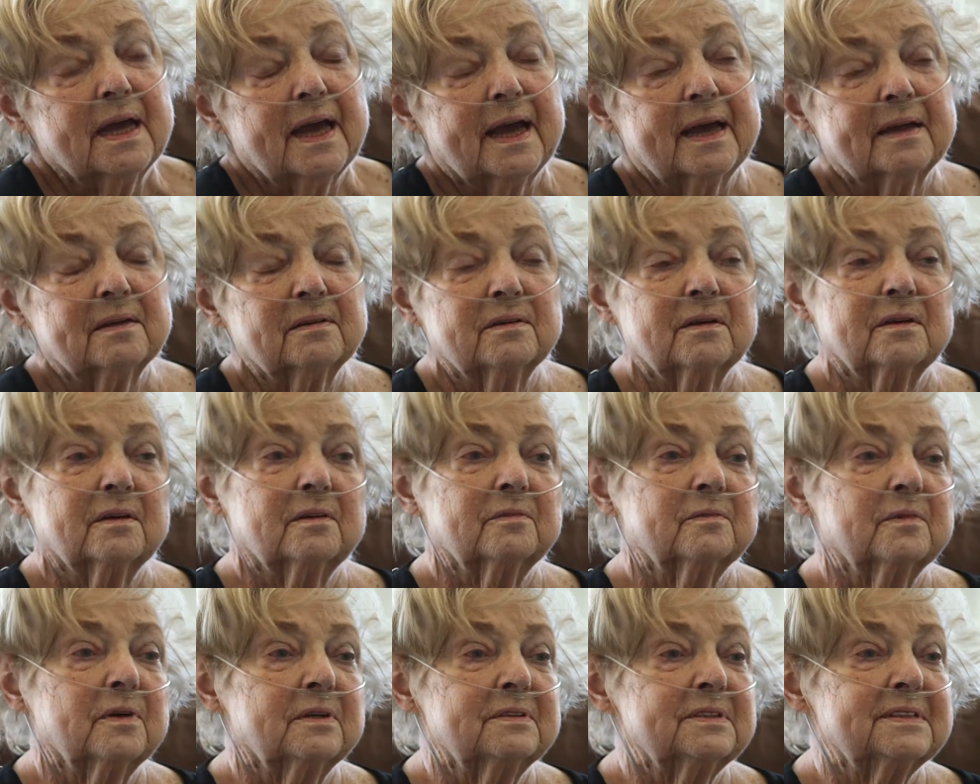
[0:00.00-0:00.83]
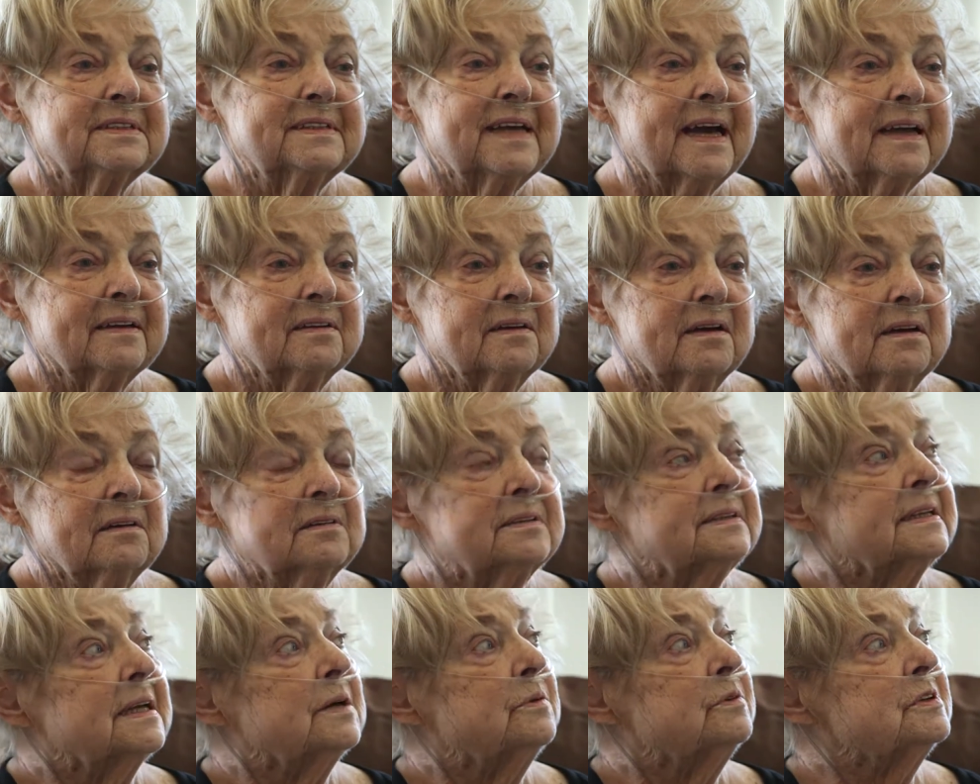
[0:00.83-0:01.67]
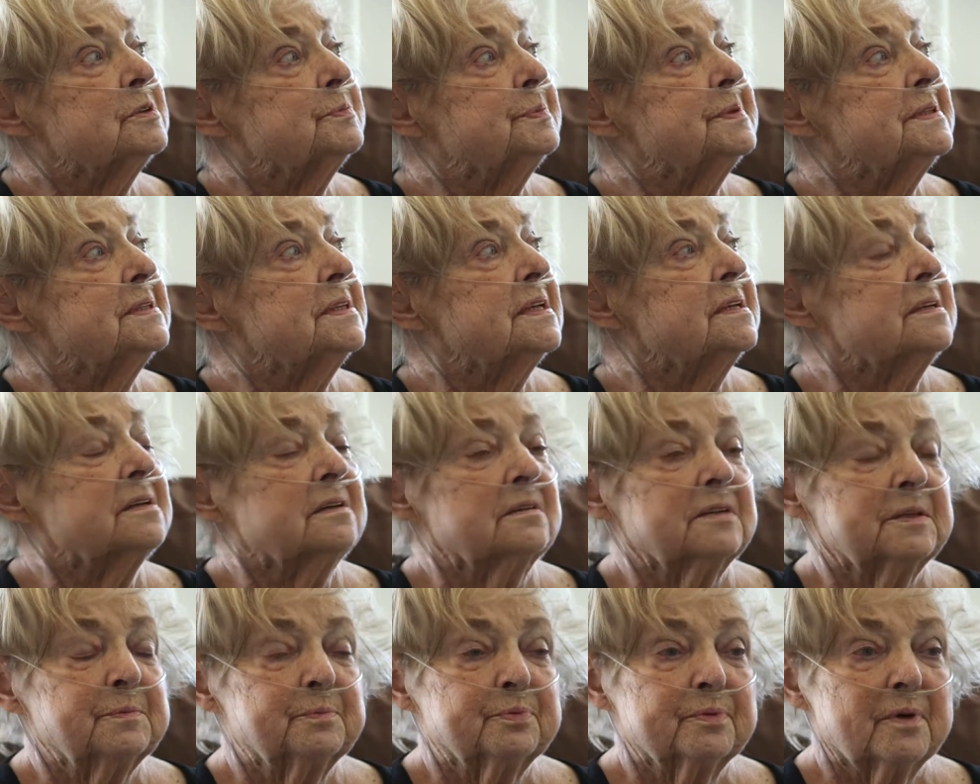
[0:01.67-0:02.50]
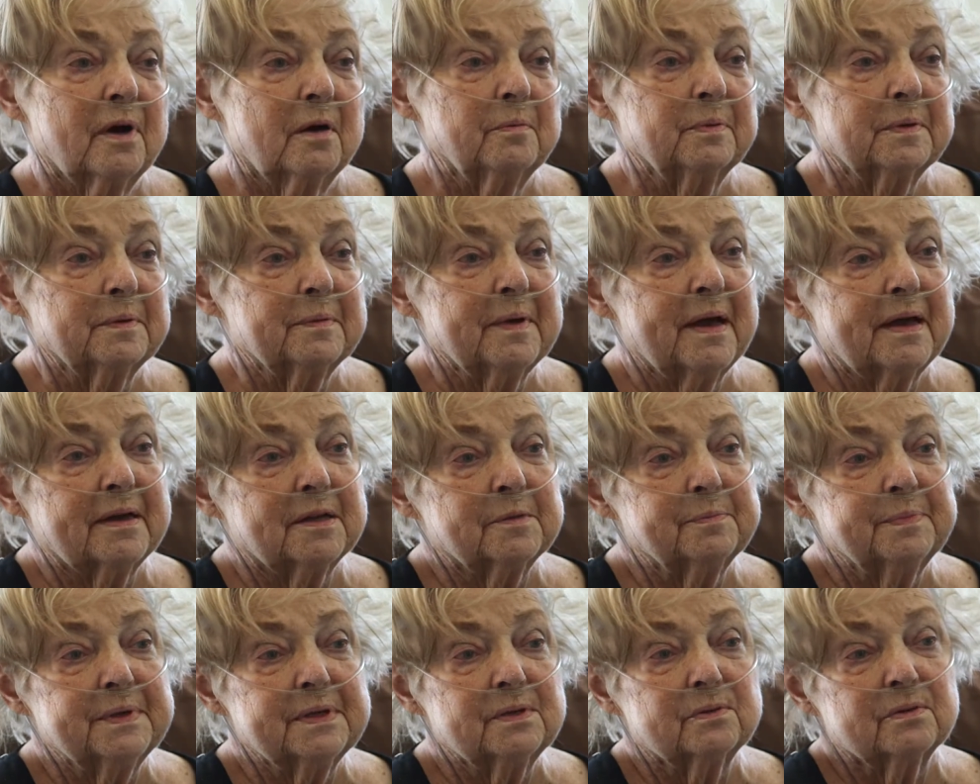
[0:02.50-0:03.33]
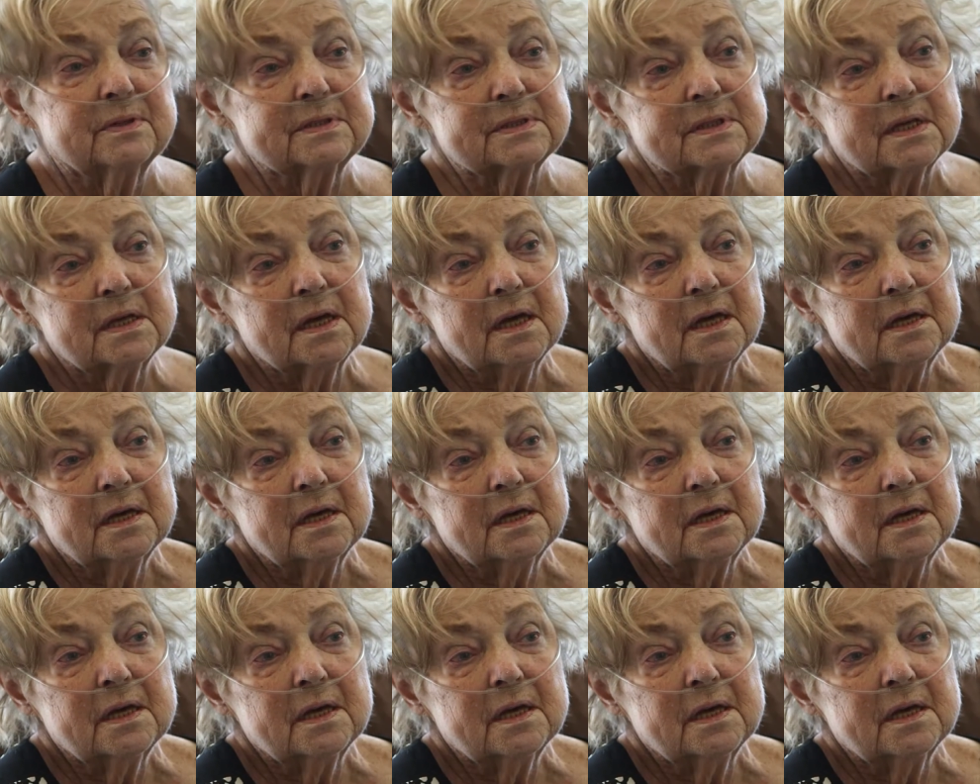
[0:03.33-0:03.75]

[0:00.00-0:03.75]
And in Staten Island, that was particularly problematic because